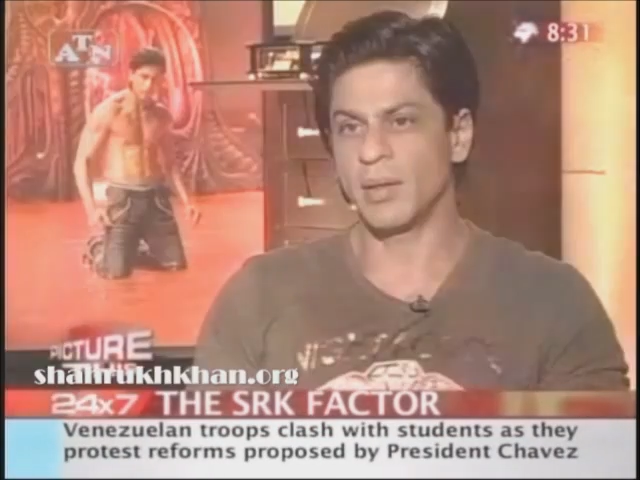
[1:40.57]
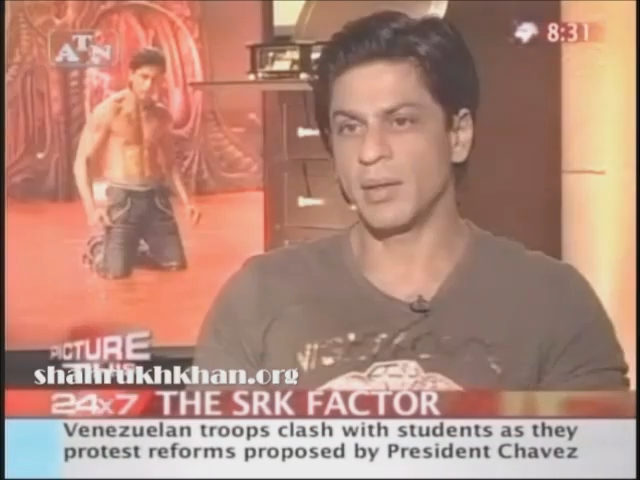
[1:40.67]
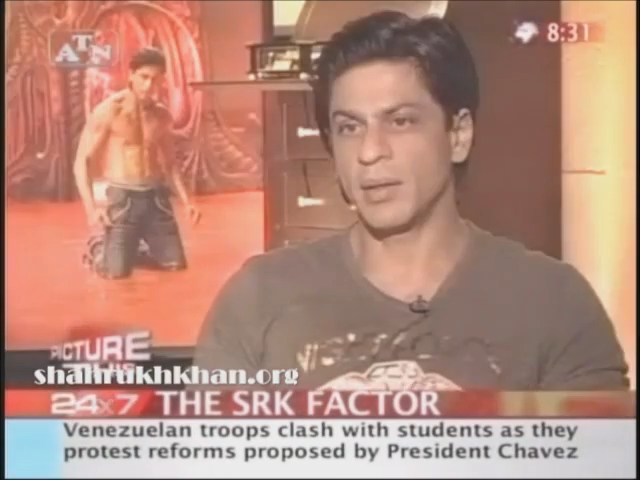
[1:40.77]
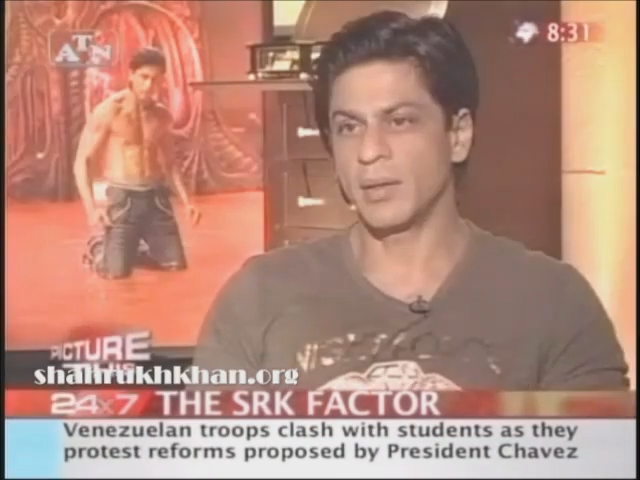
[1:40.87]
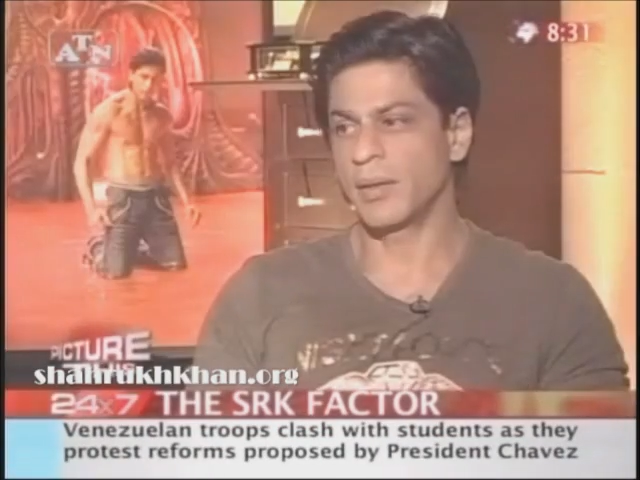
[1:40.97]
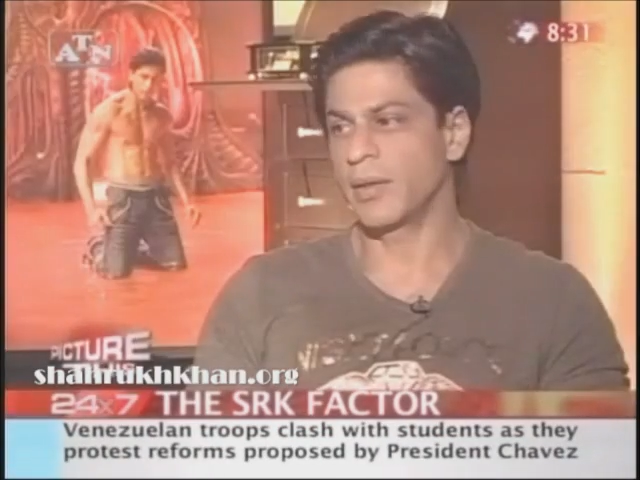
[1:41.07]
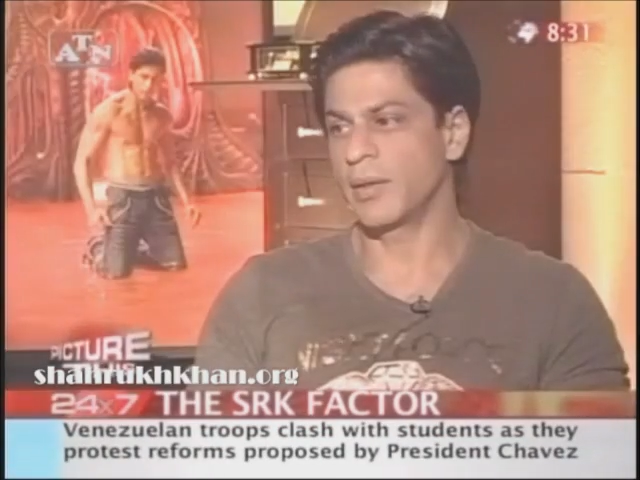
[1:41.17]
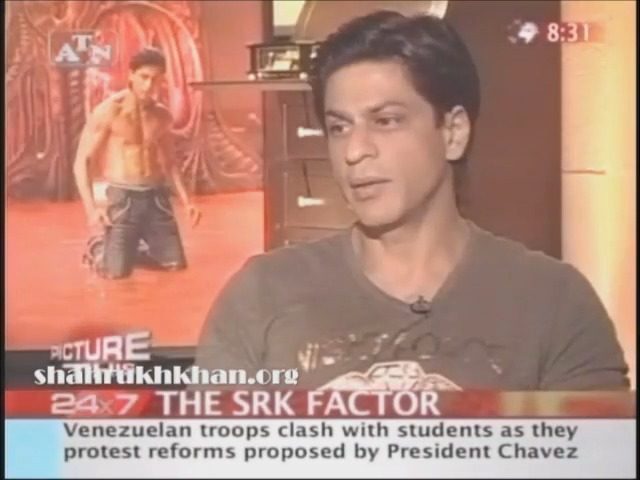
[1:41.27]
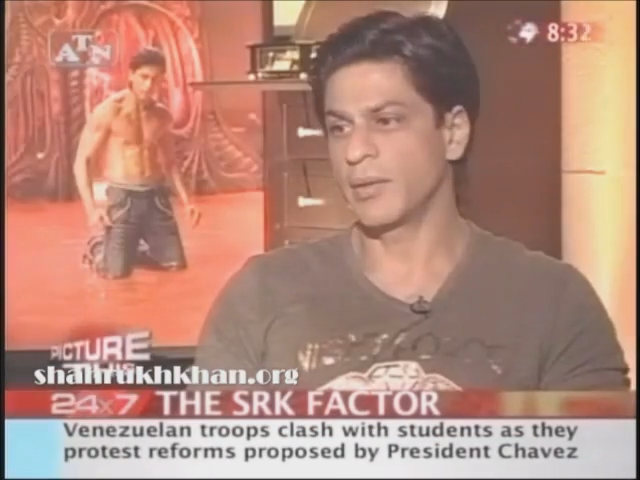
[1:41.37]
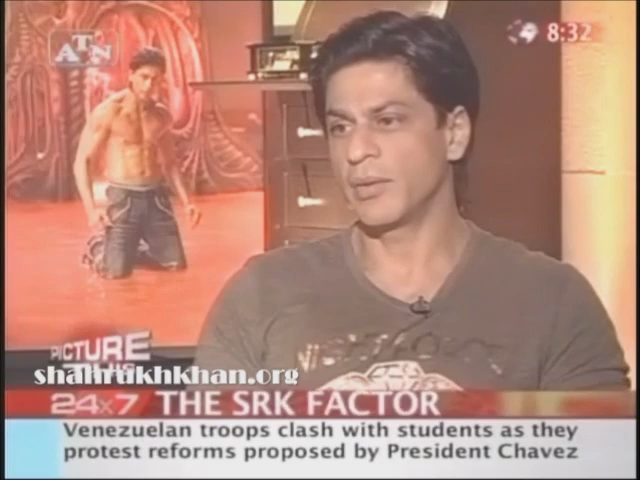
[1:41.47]
entertain,
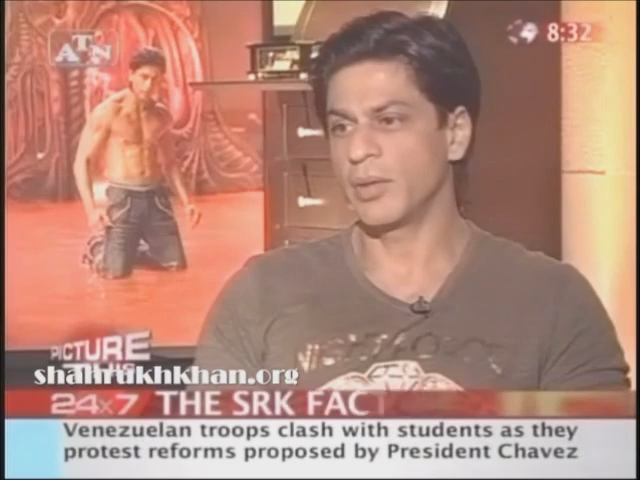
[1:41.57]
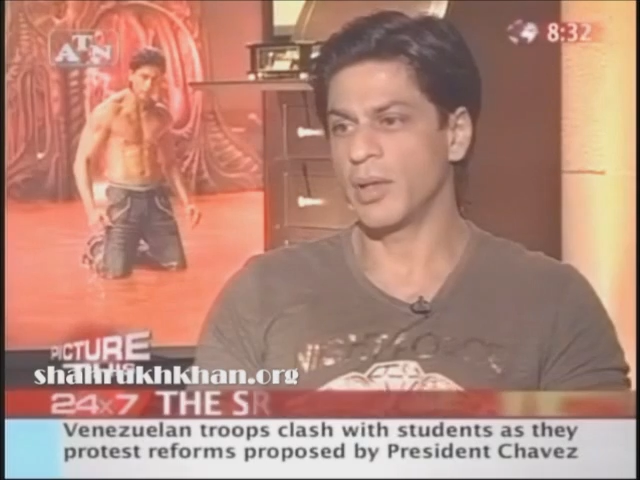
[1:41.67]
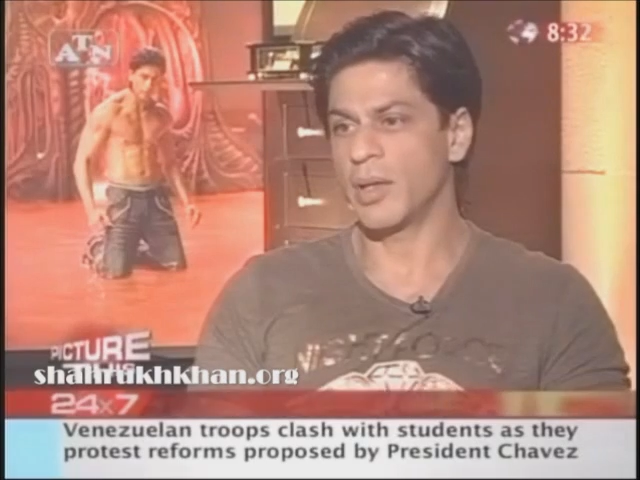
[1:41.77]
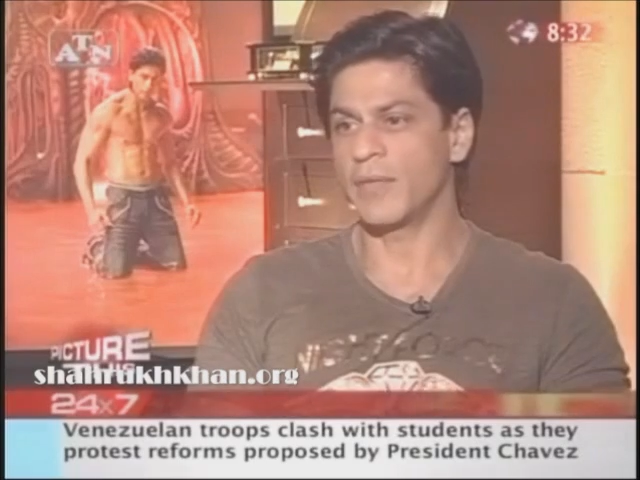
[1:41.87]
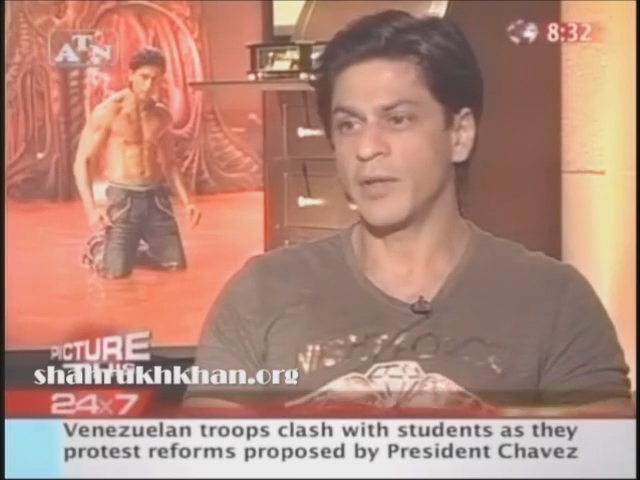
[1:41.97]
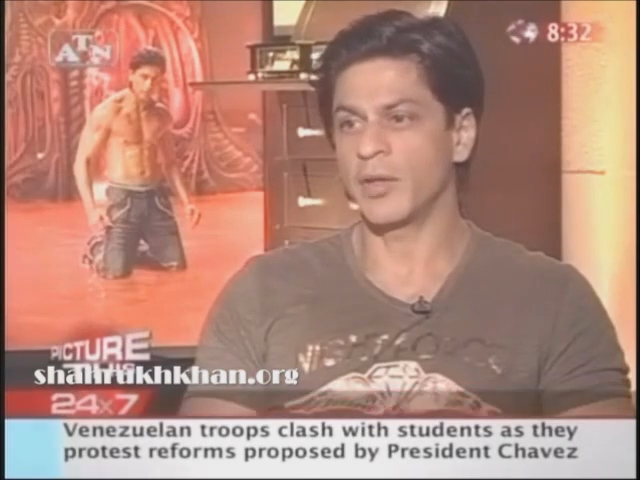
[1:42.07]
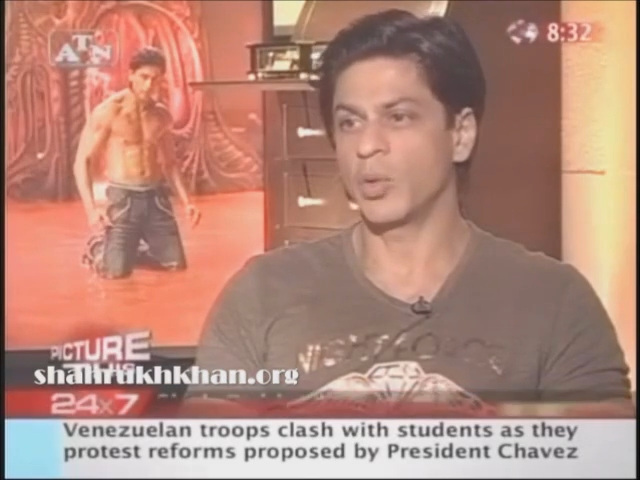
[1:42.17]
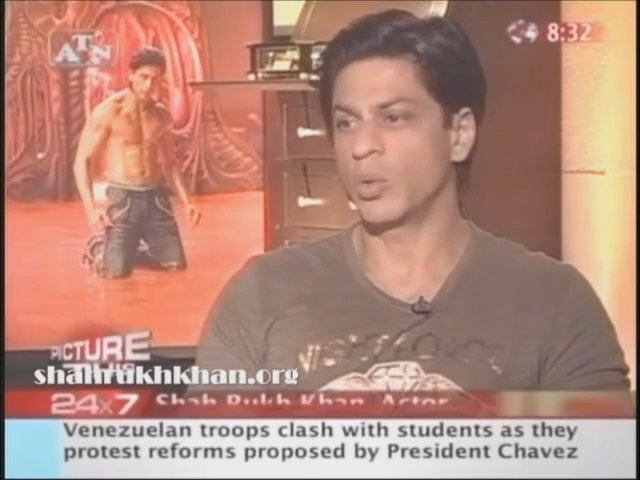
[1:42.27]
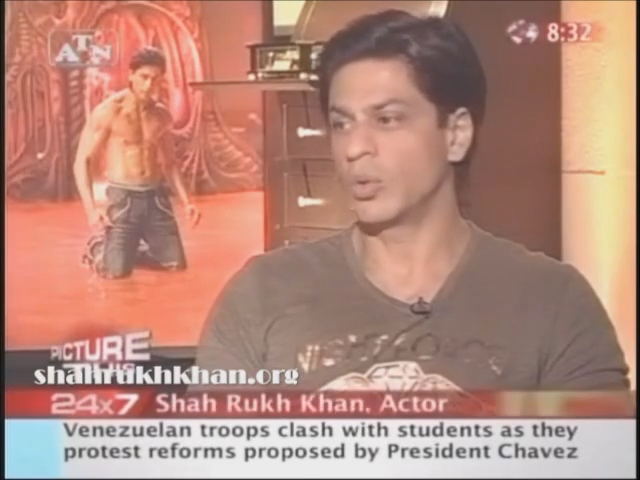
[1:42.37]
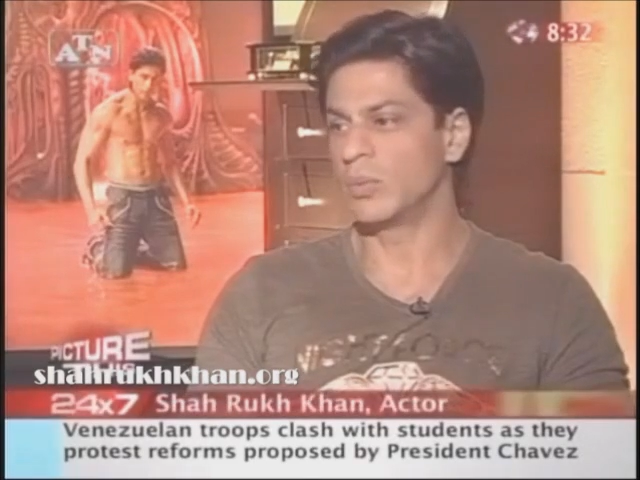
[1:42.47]
then your craft
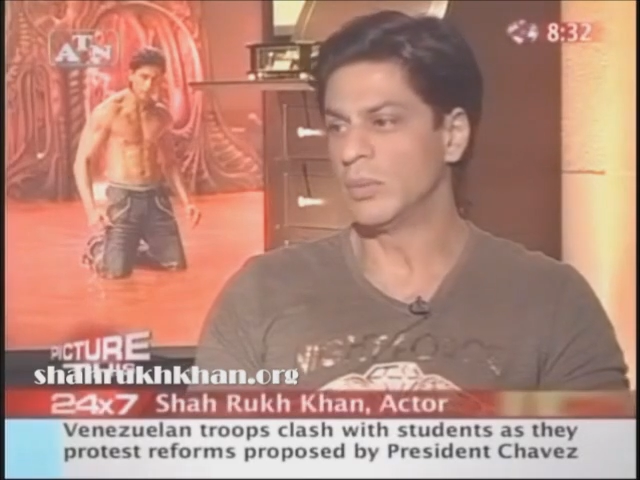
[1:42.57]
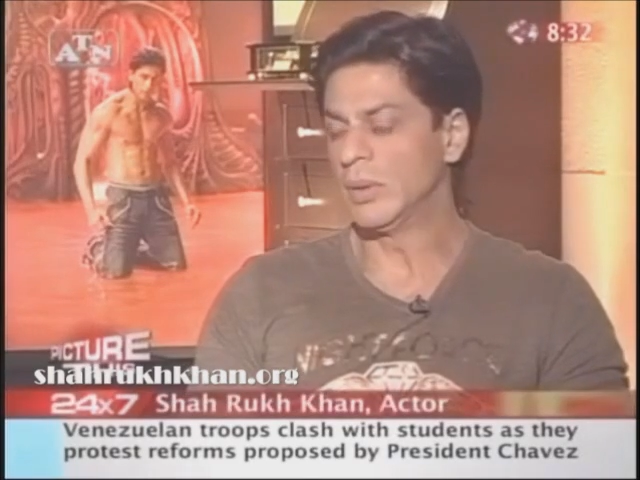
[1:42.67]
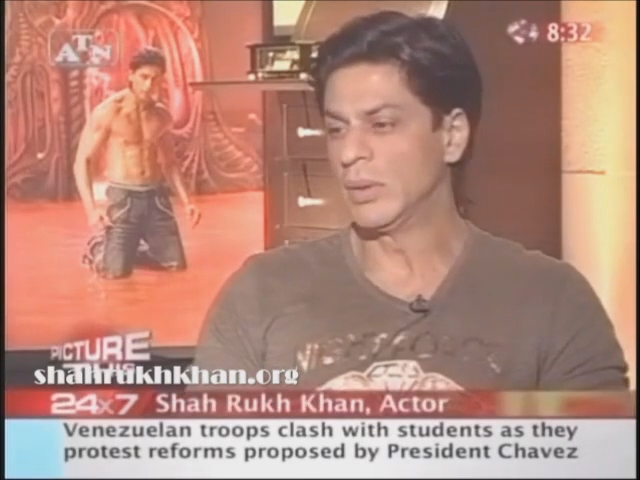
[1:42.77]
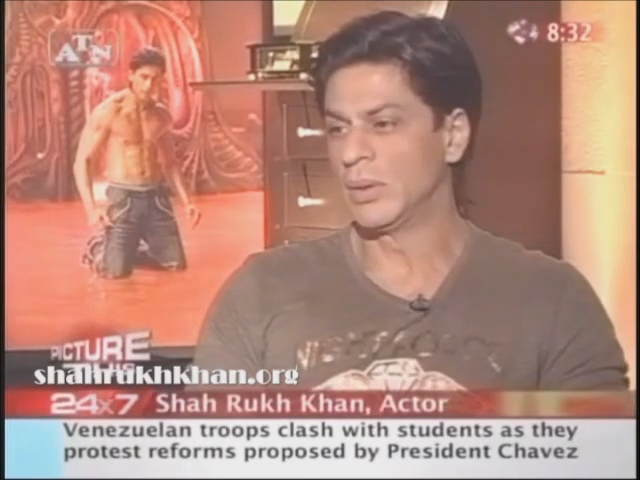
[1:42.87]
can go